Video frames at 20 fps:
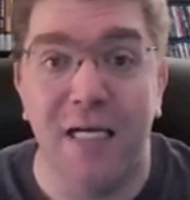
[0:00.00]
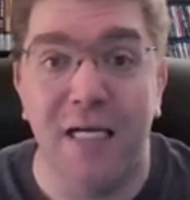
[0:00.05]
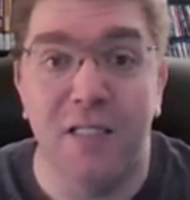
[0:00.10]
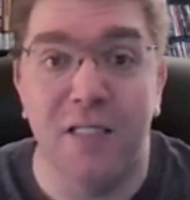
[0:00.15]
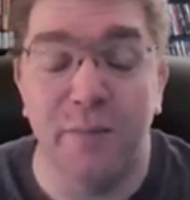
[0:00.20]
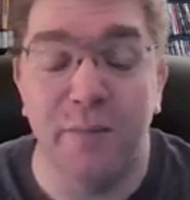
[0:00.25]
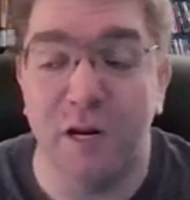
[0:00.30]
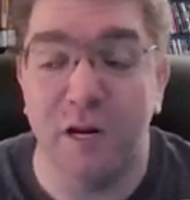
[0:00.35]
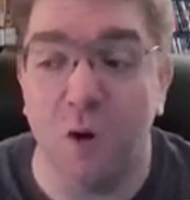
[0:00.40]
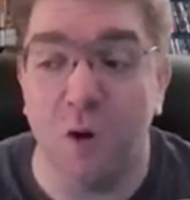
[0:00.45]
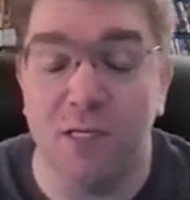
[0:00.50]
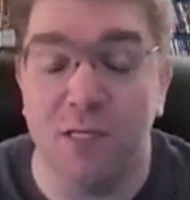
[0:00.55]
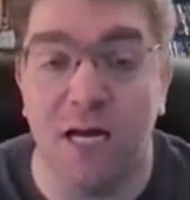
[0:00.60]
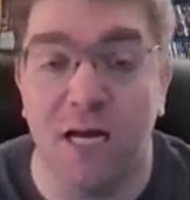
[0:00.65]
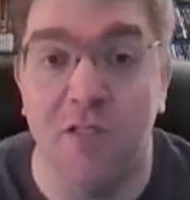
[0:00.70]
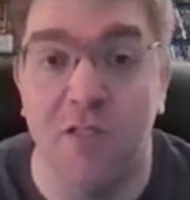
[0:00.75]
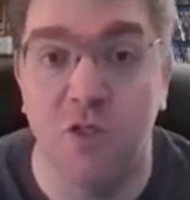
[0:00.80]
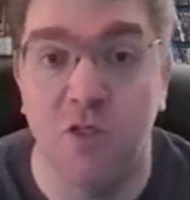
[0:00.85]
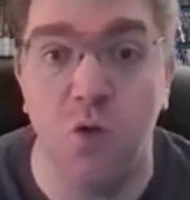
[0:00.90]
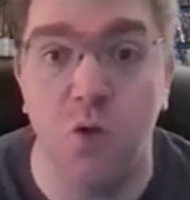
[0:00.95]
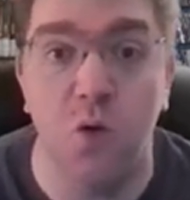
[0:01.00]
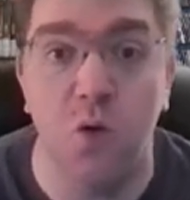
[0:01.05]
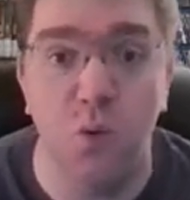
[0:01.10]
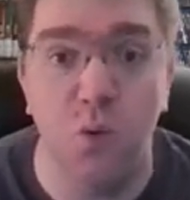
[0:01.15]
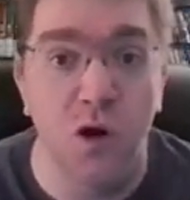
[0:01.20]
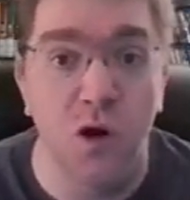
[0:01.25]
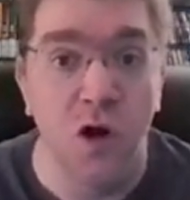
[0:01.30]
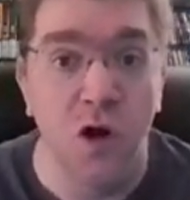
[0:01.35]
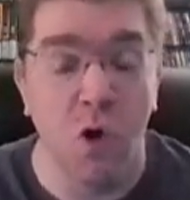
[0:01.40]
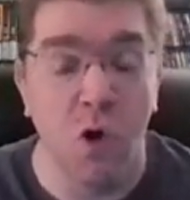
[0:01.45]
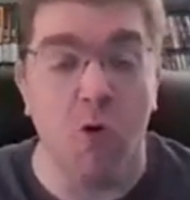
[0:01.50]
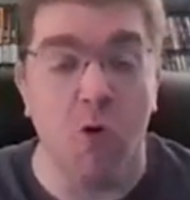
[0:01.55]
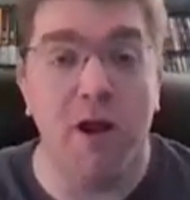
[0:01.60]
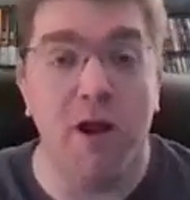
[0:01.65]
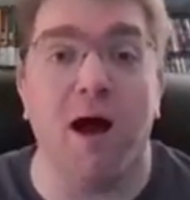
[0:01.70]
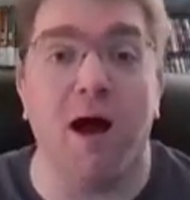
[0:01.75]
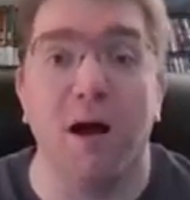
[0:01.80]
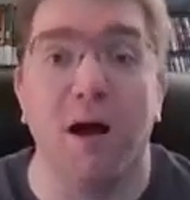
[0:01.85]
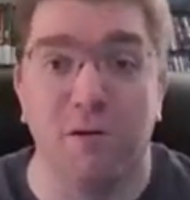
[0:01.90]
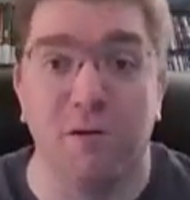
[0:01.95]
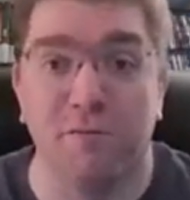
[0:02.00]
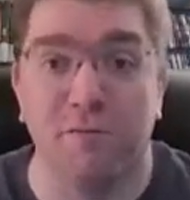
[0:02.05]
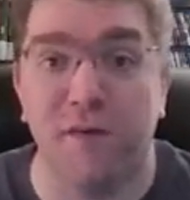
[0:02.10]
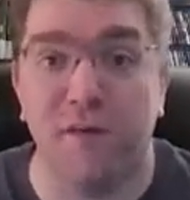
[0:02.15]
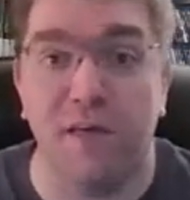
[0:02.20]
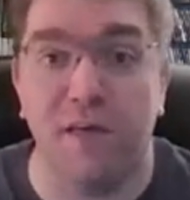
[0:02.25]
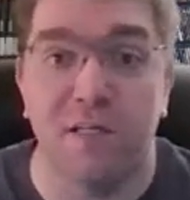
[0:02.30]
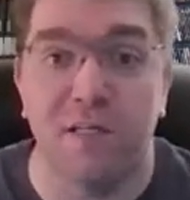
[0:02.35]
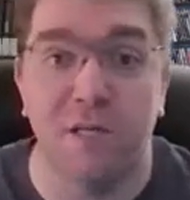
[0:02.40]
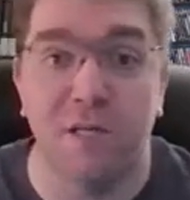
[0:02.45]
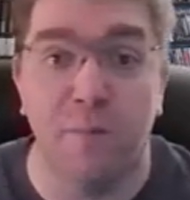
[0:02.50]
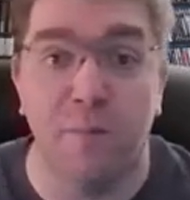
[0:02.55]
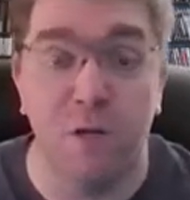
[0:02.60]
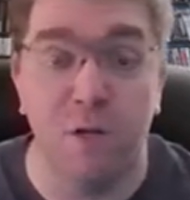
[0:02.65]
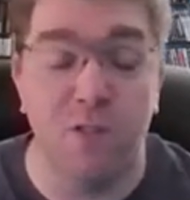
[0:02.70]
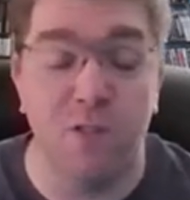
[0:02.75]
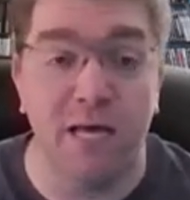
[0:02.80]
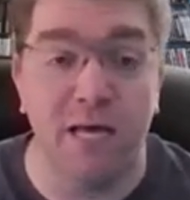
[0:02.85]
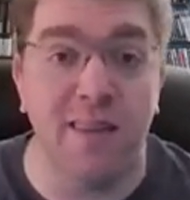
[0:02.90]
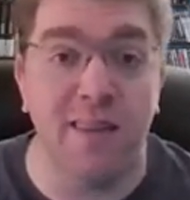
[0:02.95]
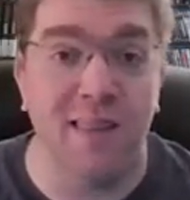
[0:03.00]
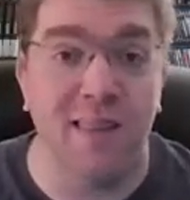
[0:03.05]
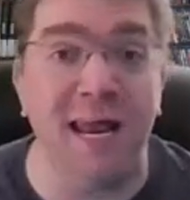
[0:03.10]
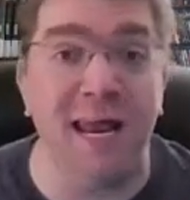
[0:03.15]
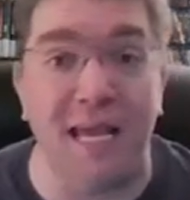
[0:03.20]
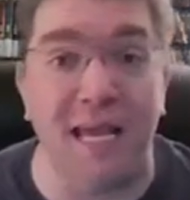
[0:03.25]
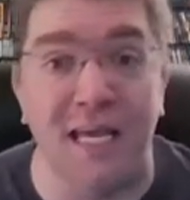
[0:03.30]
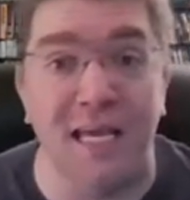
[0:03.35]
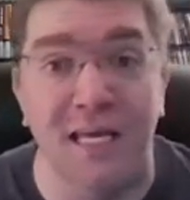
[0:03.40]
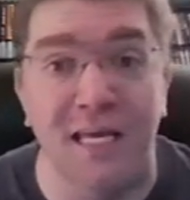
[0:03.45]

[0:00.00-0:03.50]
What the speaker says: Somebody who knows how to do choreography. Somebody who's athletic.